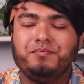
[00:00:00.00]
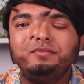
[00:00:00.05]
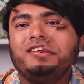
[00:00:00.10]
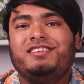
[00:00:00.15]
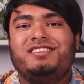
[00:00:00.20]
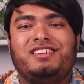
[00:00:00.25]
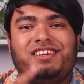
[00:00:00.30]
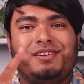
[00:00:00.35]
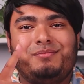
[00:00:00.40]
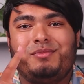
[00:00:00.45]

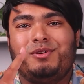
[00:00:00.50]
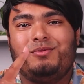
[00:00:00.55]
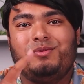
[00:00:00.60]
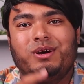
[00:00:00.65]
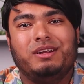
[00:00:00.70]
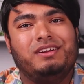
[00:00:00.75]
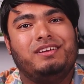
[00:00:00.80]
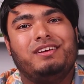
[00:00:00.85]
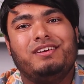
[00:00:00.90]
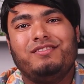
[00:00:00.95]
Reason number
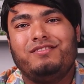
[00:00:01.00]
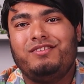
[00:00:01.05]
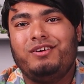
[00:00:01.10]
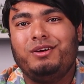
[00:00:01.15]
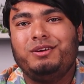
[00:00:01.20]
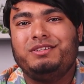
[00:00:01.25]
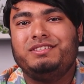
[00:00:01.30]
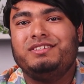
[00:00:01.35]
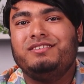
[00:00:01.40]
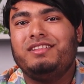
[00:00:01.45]
one.
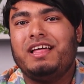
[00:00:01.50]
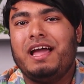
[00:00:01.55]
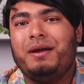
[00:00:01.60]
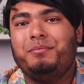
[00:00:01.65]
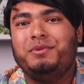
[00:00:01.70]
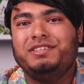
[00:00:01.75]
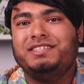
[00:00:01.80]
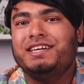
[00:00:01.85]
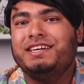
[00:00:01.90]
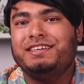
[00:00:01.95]
First, you'll
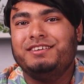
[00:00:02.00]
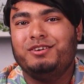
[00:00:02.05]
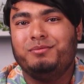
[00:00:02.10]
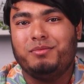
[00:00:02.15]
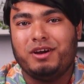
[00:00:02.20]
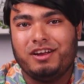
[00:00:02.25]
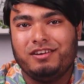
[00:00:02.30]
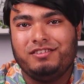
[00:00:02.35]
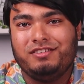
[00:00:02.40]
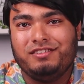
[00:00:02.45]
have to check your
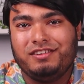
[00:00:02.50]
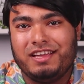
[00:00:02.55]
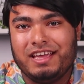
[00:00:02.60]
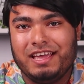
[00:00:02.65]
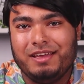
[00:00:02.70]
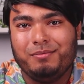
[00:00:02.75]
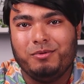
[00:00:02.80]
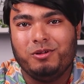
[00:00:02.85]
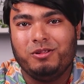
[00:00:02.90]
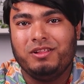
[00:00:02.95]
monitor
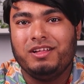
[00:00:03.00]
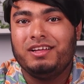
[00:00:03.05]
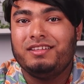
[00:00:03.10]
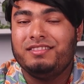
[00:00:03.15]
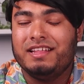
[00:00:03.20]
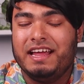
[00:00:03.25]
cable